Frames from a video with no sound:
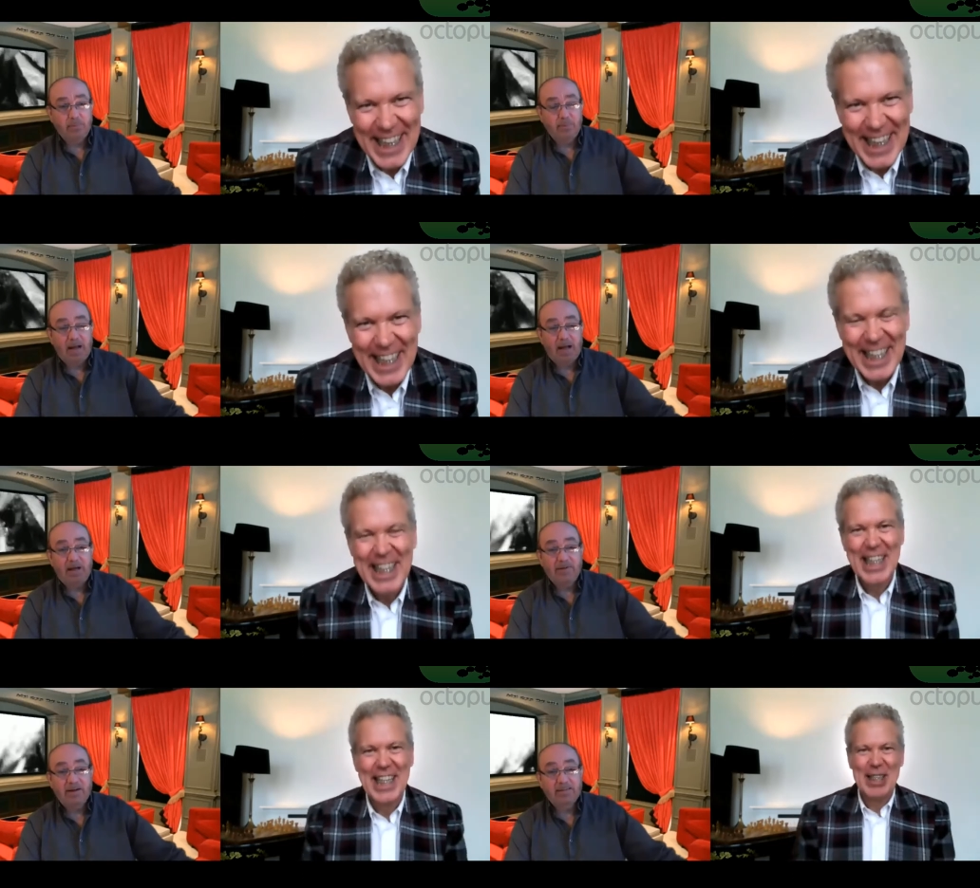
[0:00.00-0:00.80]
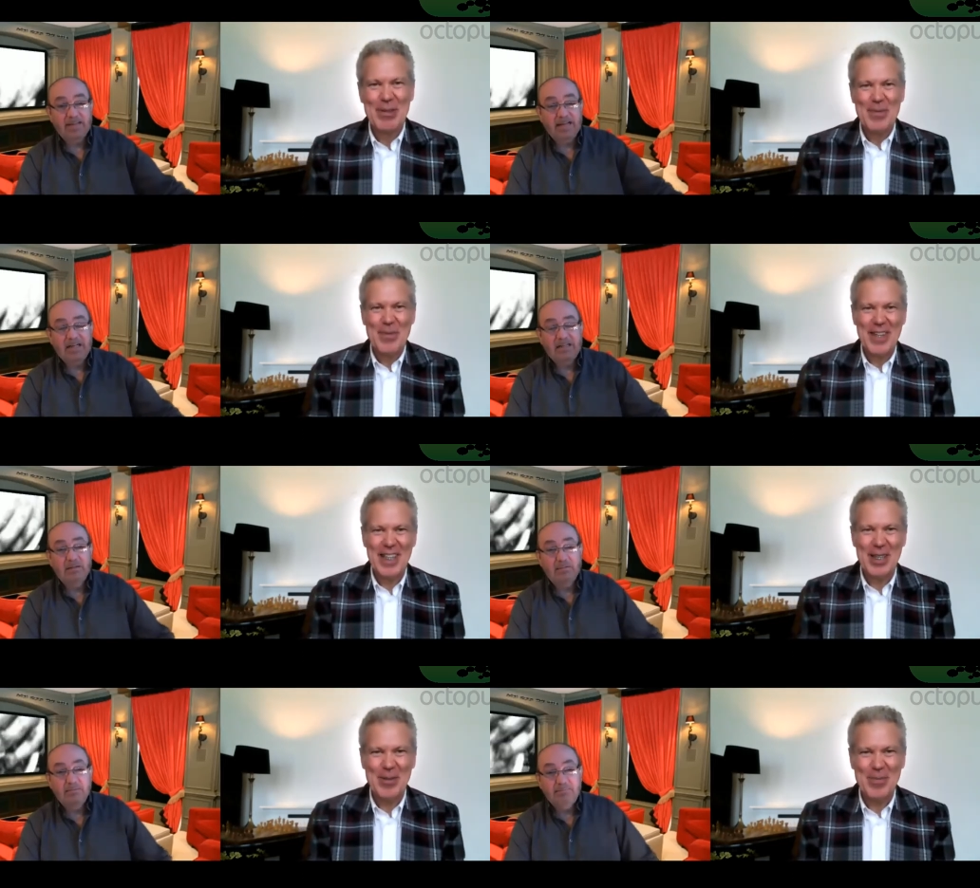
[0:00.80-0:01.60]
Speaker 1: without having a single
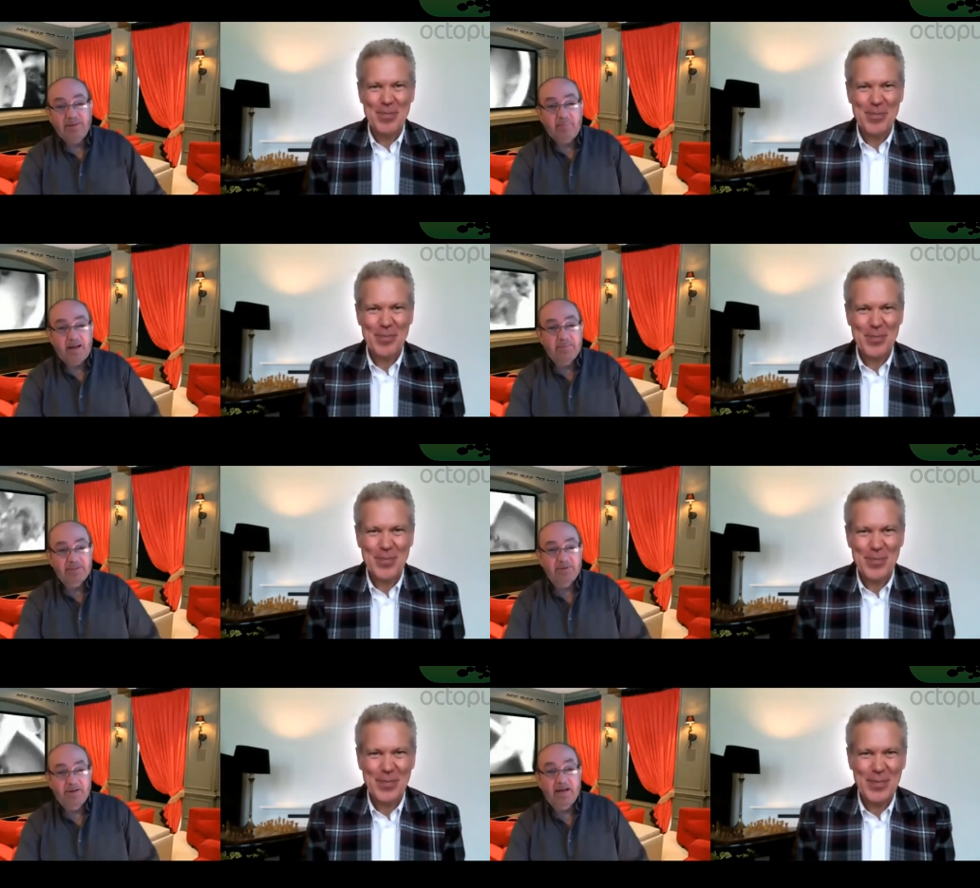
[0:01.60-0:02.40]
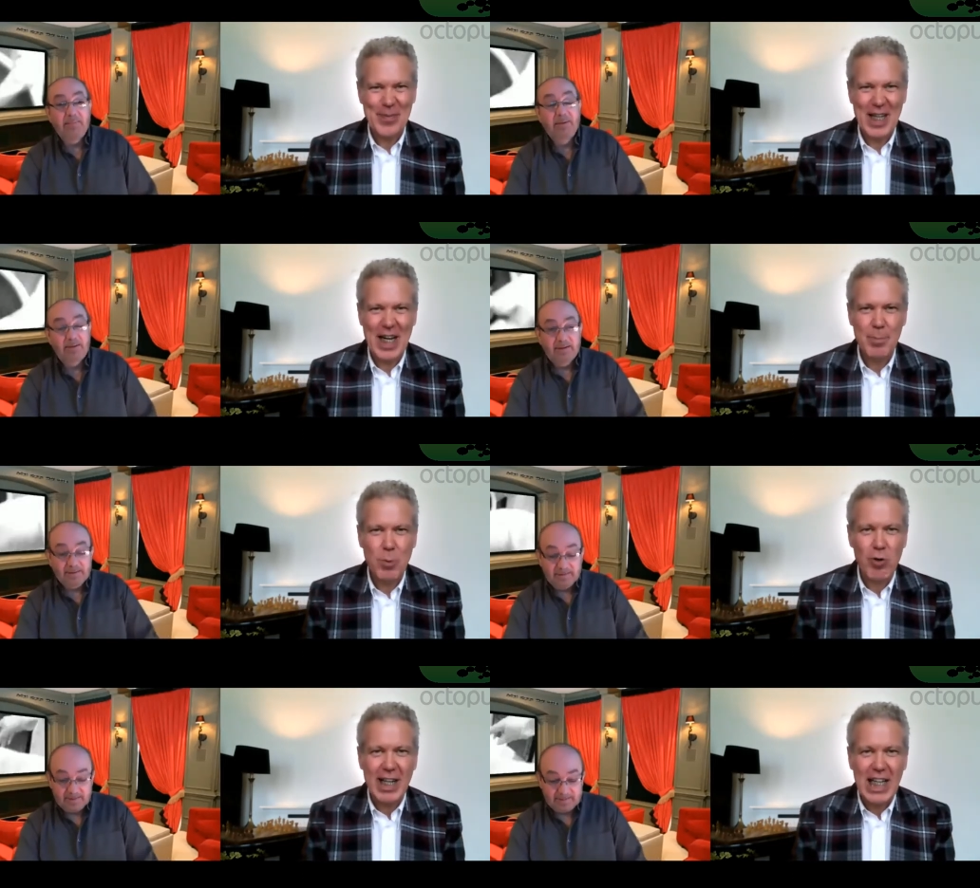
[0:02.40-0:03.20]
bit of paper to your name.
Speaker 2: Uh,
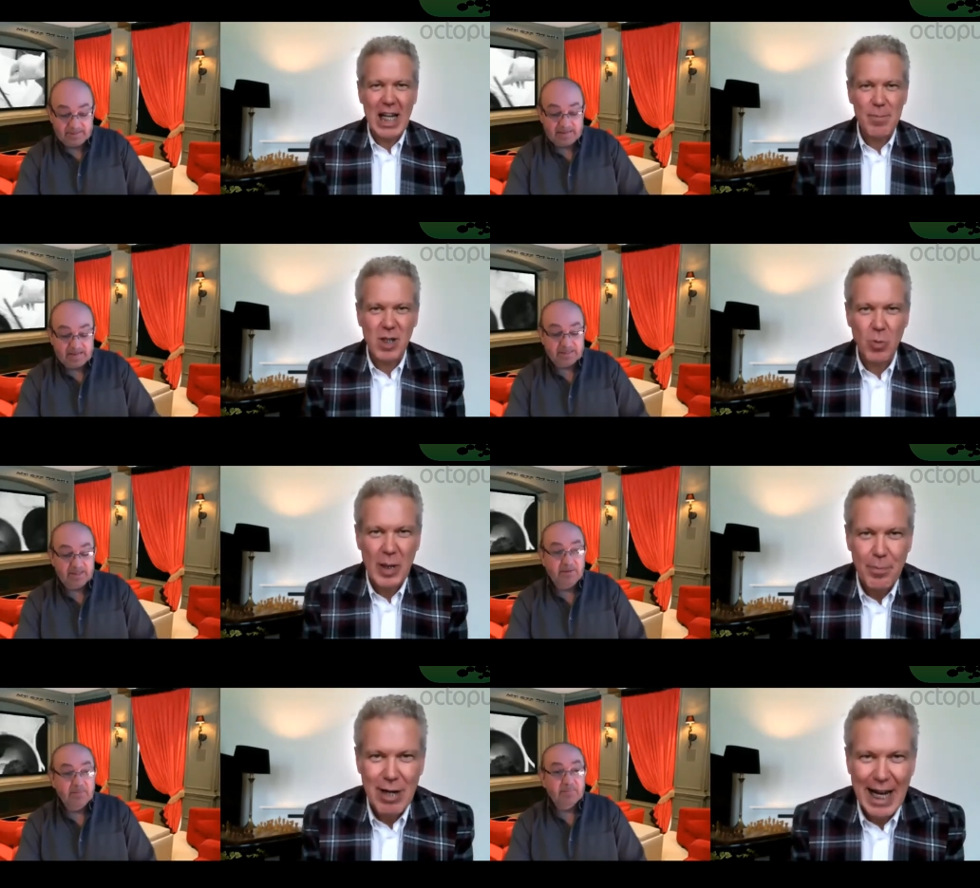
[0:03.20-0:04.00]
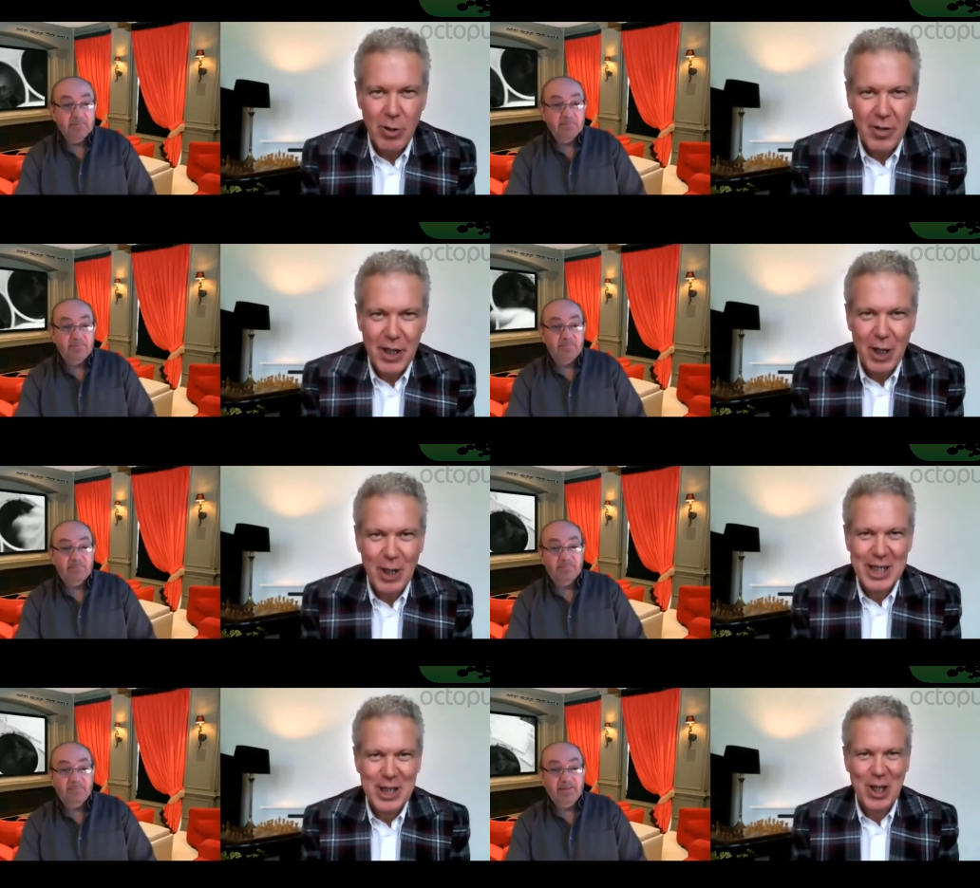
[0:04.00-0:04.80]
Maureen Lipman will be proud of you.
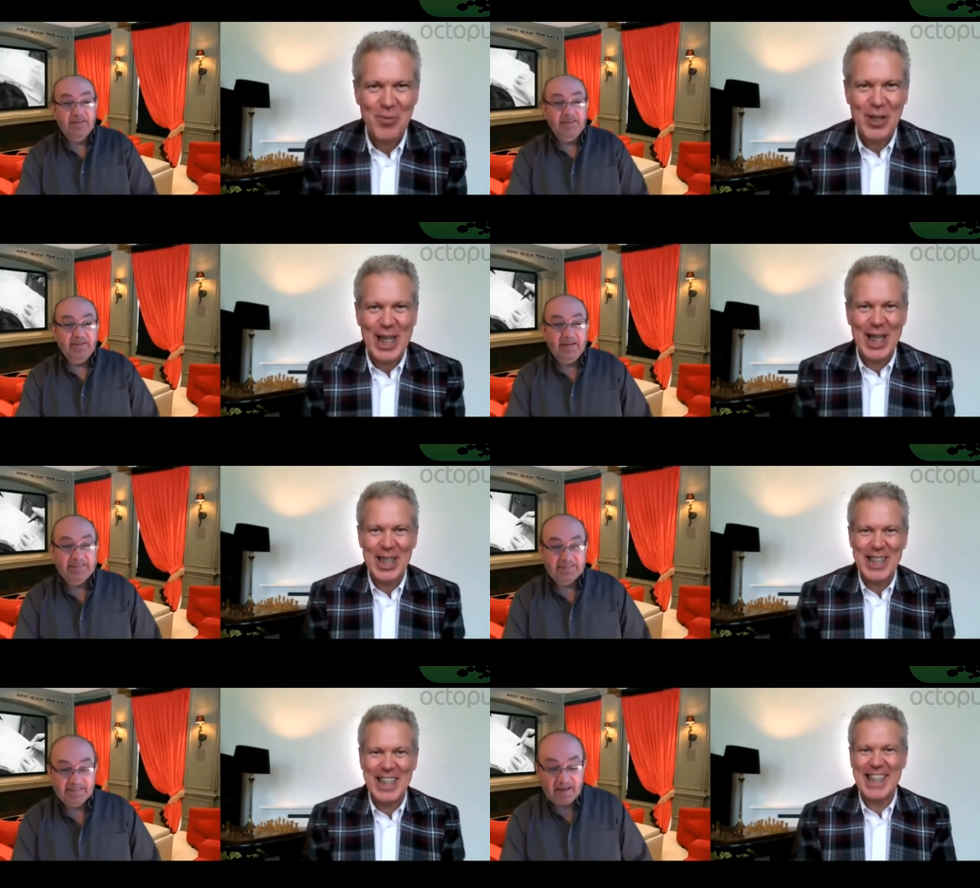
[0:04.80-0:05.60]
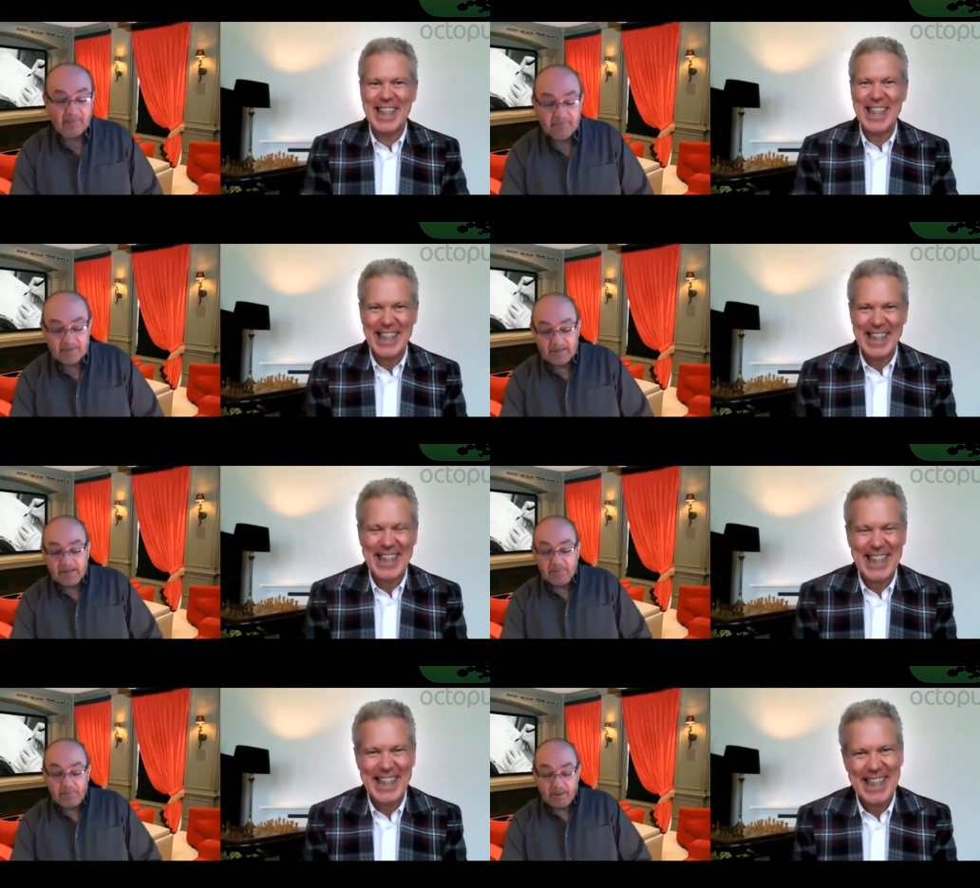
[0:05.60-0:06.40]
It's got to be.
Speaker 1: yeah,
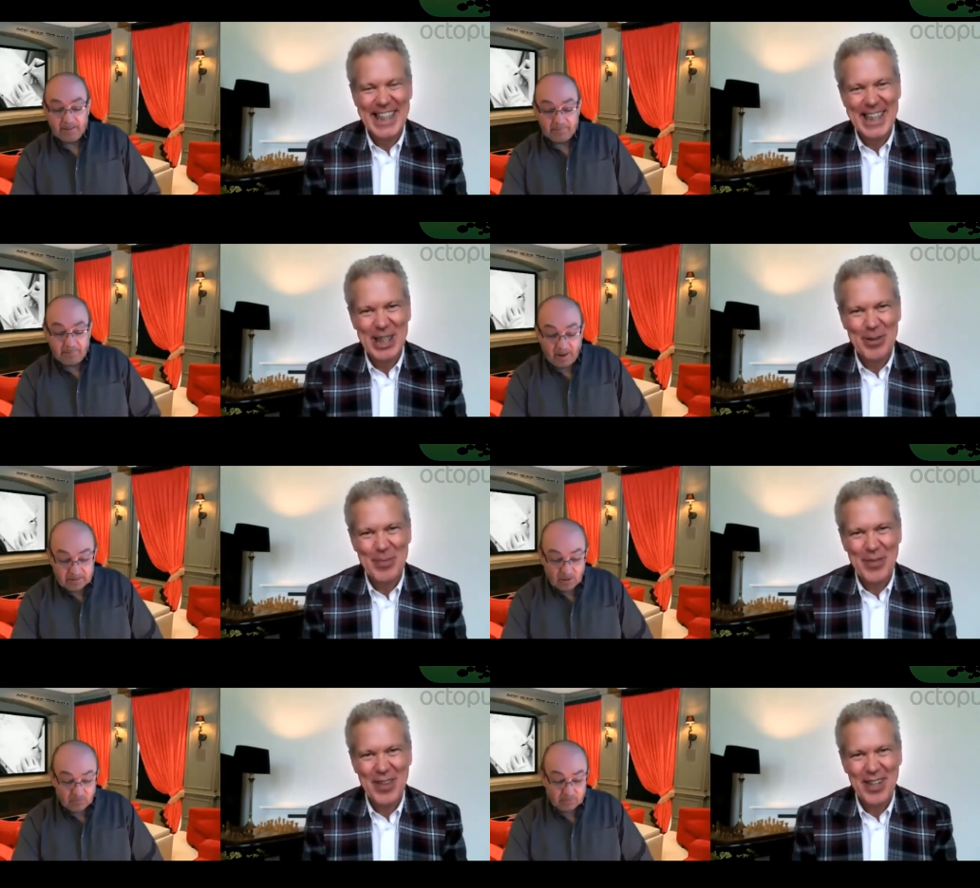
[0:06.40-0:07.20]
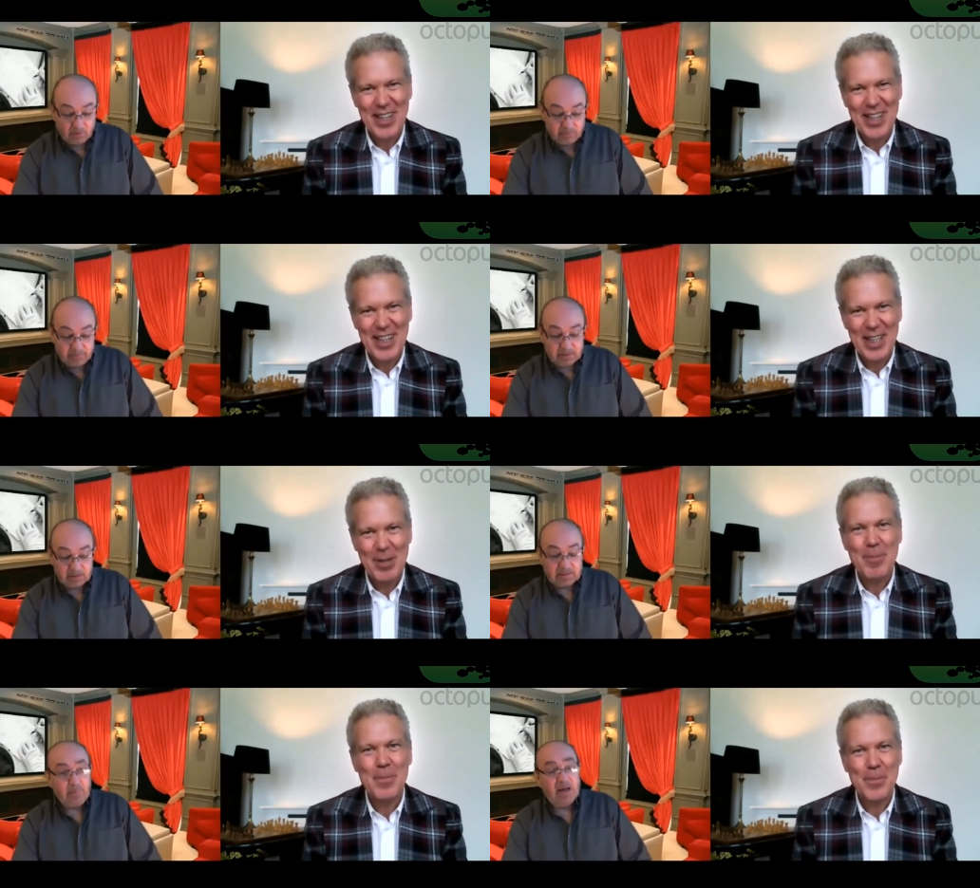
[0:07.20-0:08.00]
but but I told them off because they
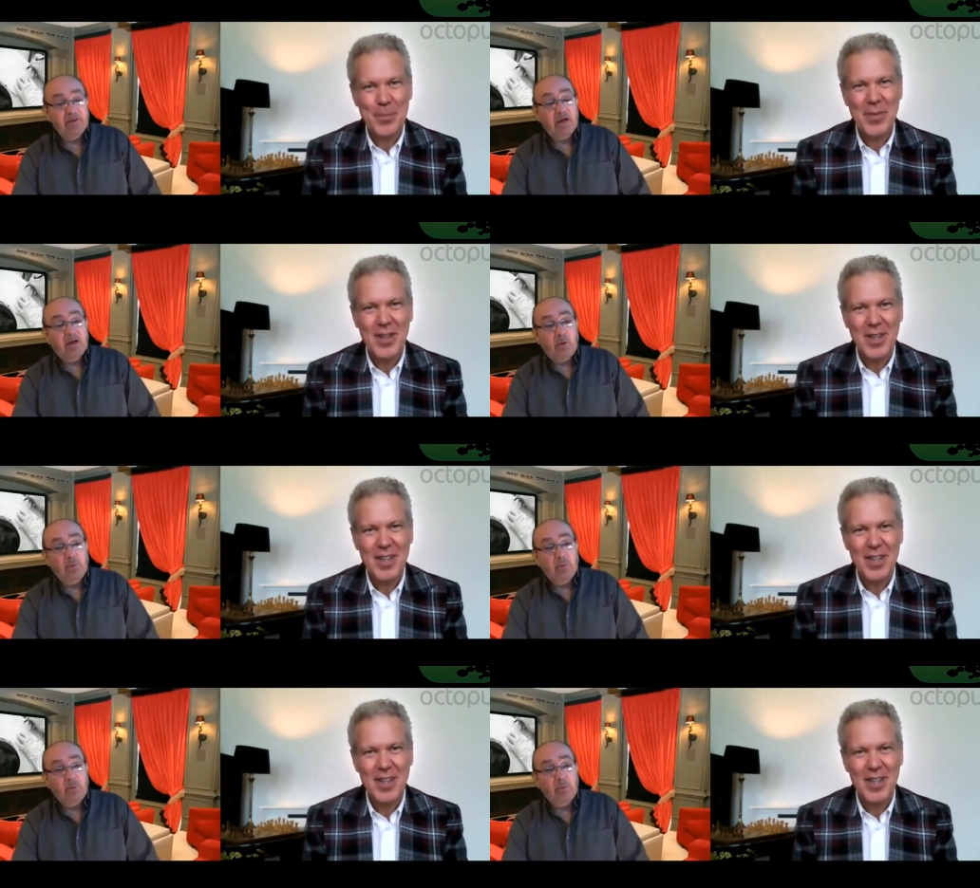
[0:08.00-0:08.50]
were having a go at